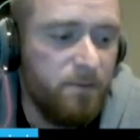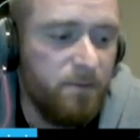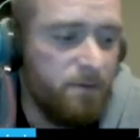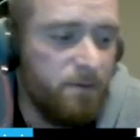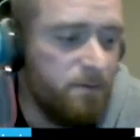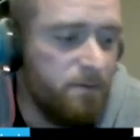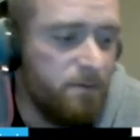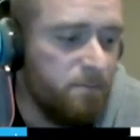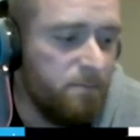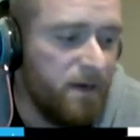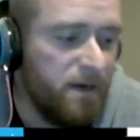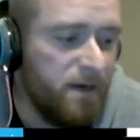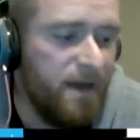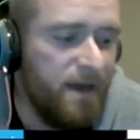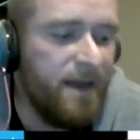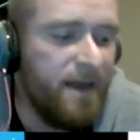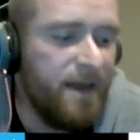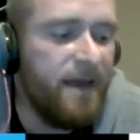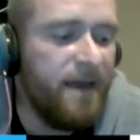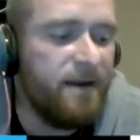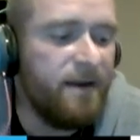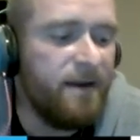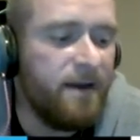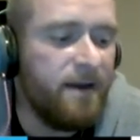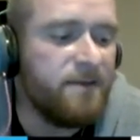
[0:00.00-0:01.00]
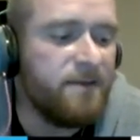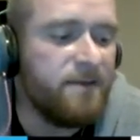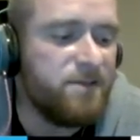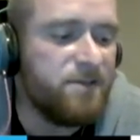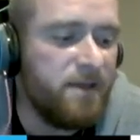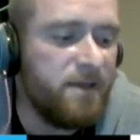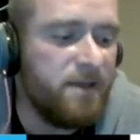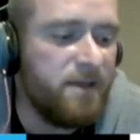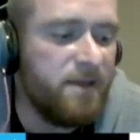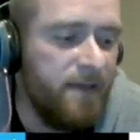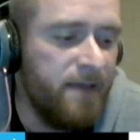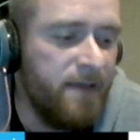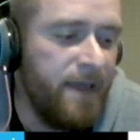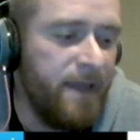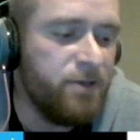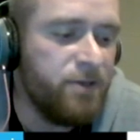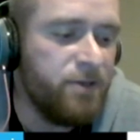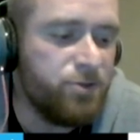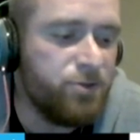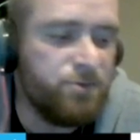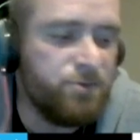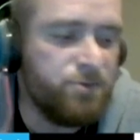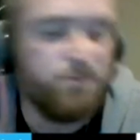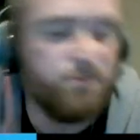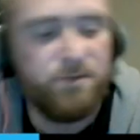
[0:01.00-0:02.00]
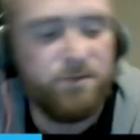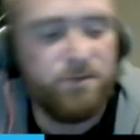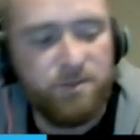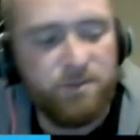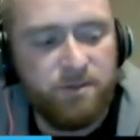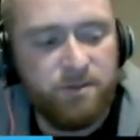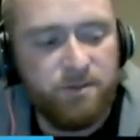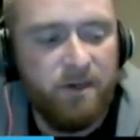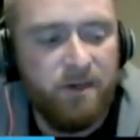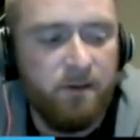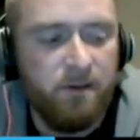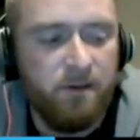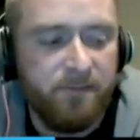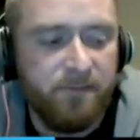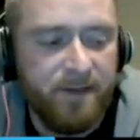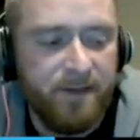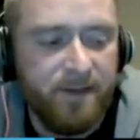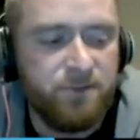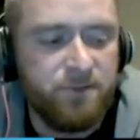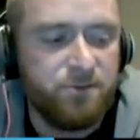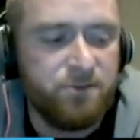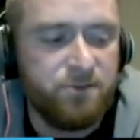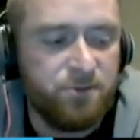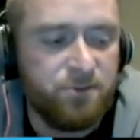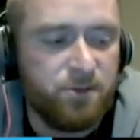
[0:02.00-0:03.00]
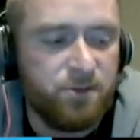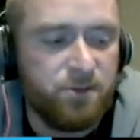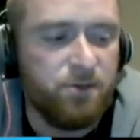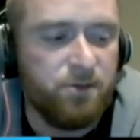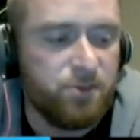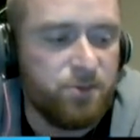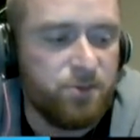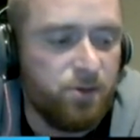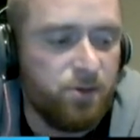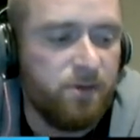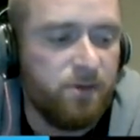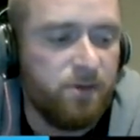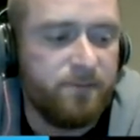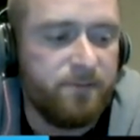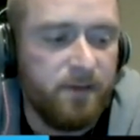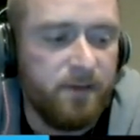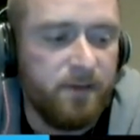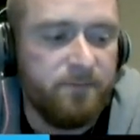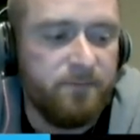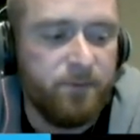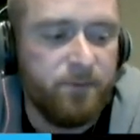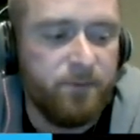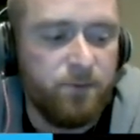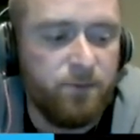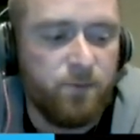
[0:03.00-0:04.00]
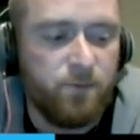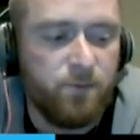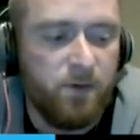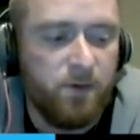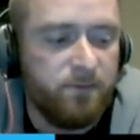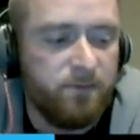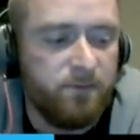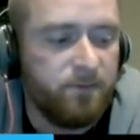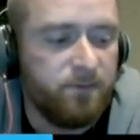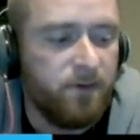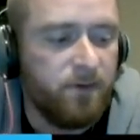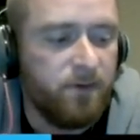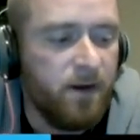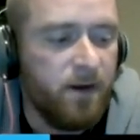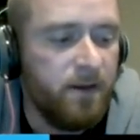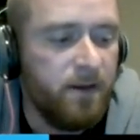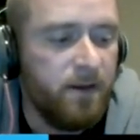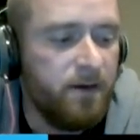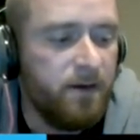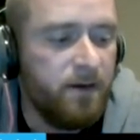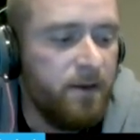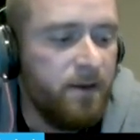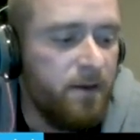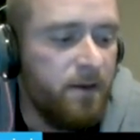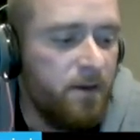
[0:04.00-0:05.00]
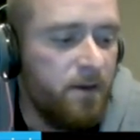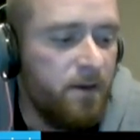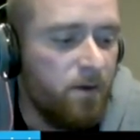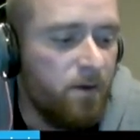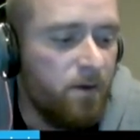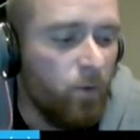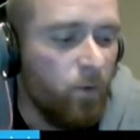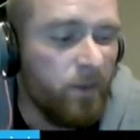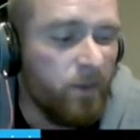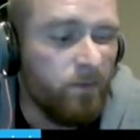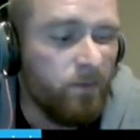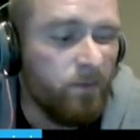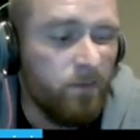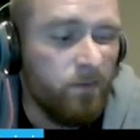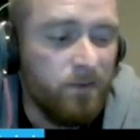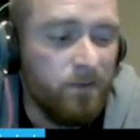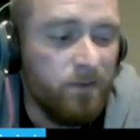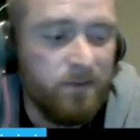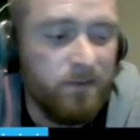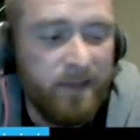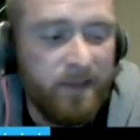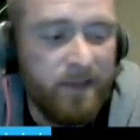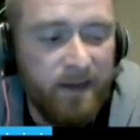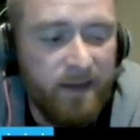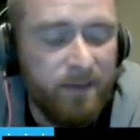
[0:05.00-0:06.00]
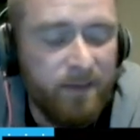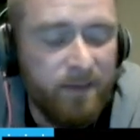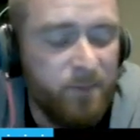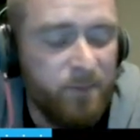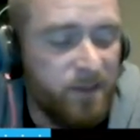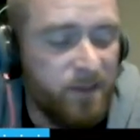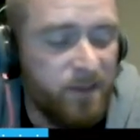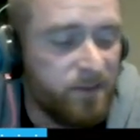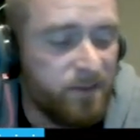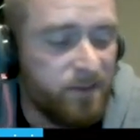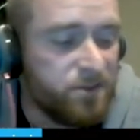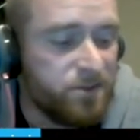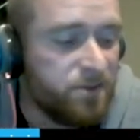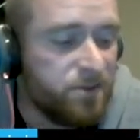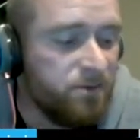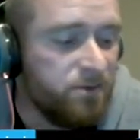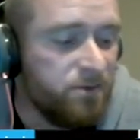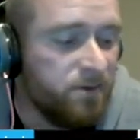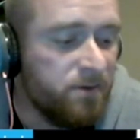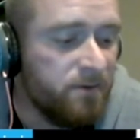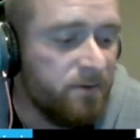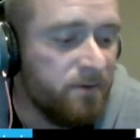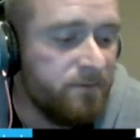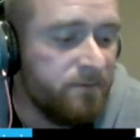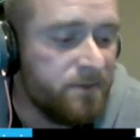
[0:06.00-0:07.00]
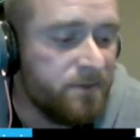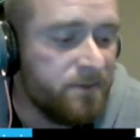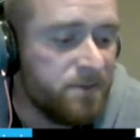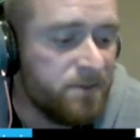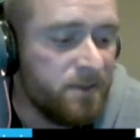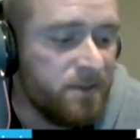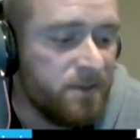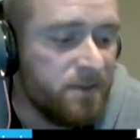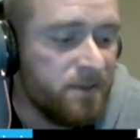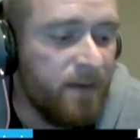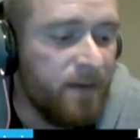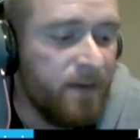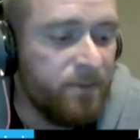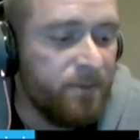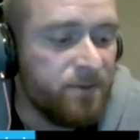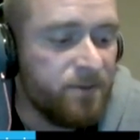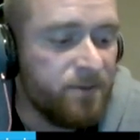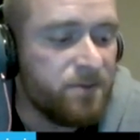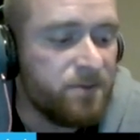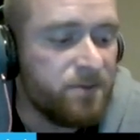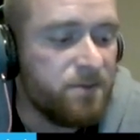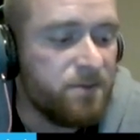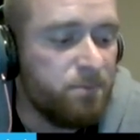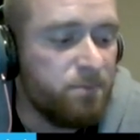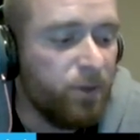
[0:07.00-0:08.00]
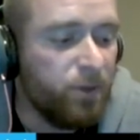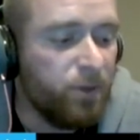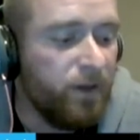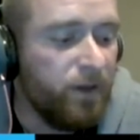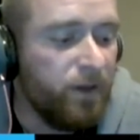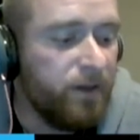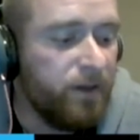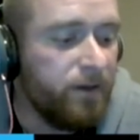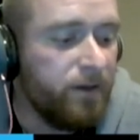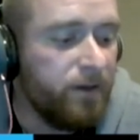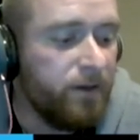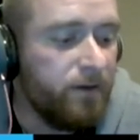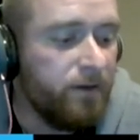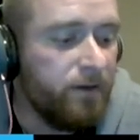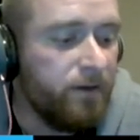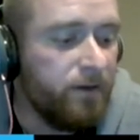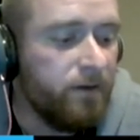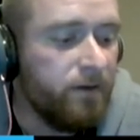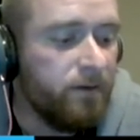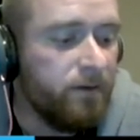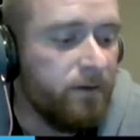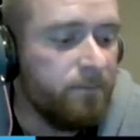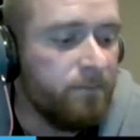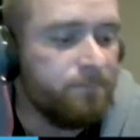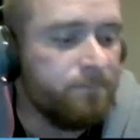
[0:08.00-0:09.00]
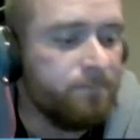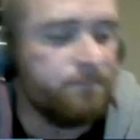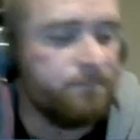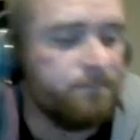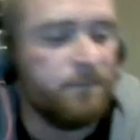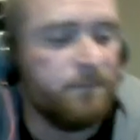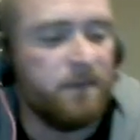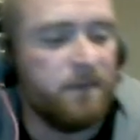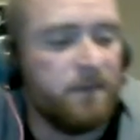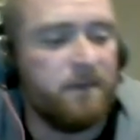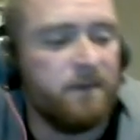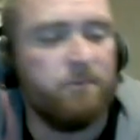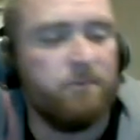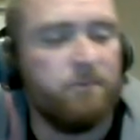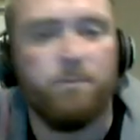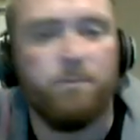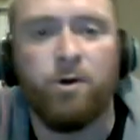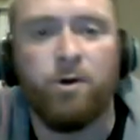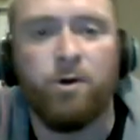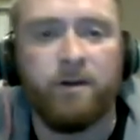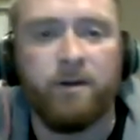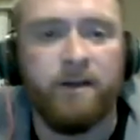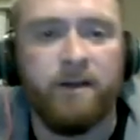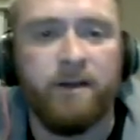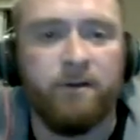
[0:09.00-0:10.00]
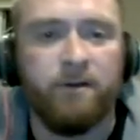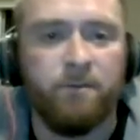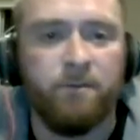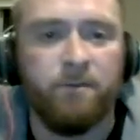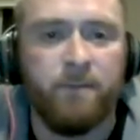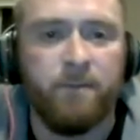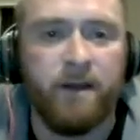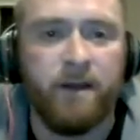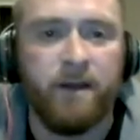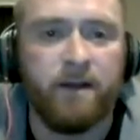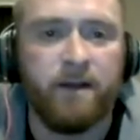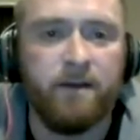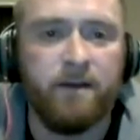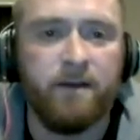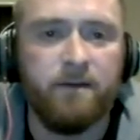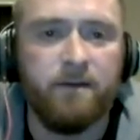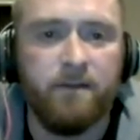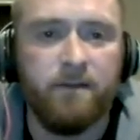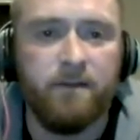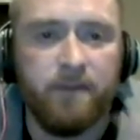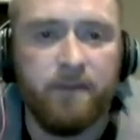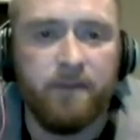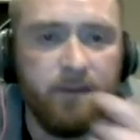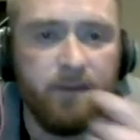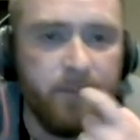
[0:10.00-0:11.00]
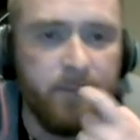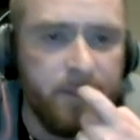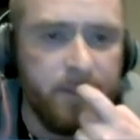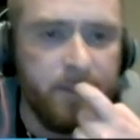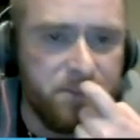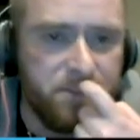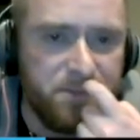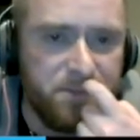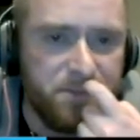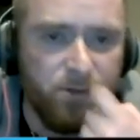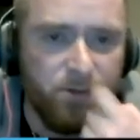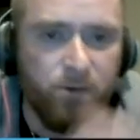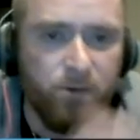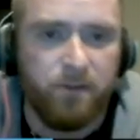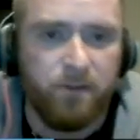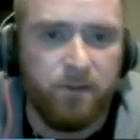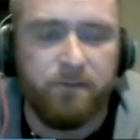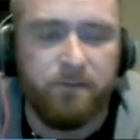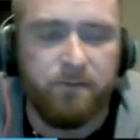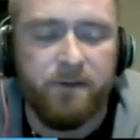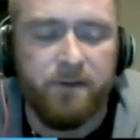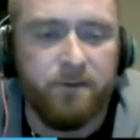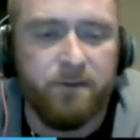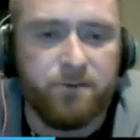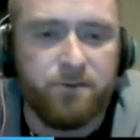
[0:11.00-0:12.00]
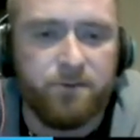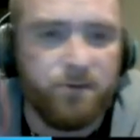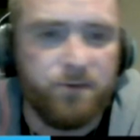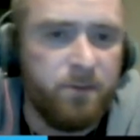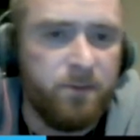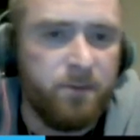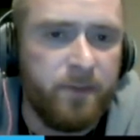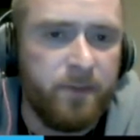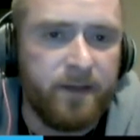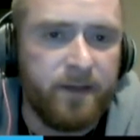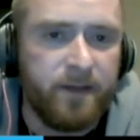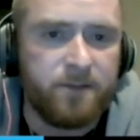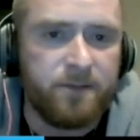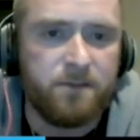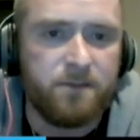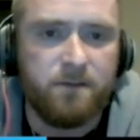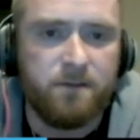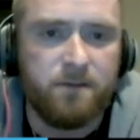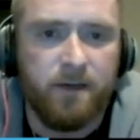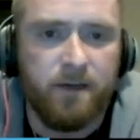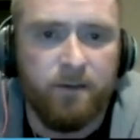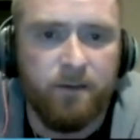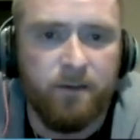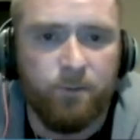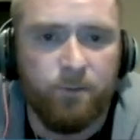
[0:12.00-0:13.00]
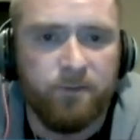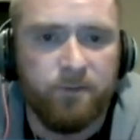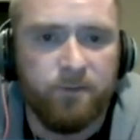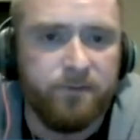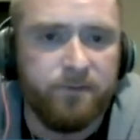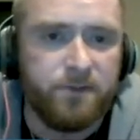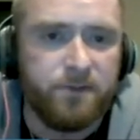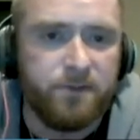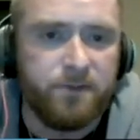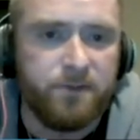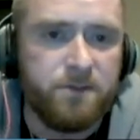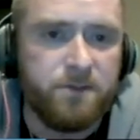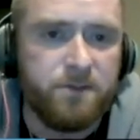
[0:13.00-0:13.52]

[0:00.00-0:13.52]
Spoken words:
But I'd say Andrews, if Andrews goes off, that bodes well for Ryan. One thing I'd be concerned of is the Dobbins play. I think with Mark Ingram back, I think it makes all three of those running backs kind of worthless.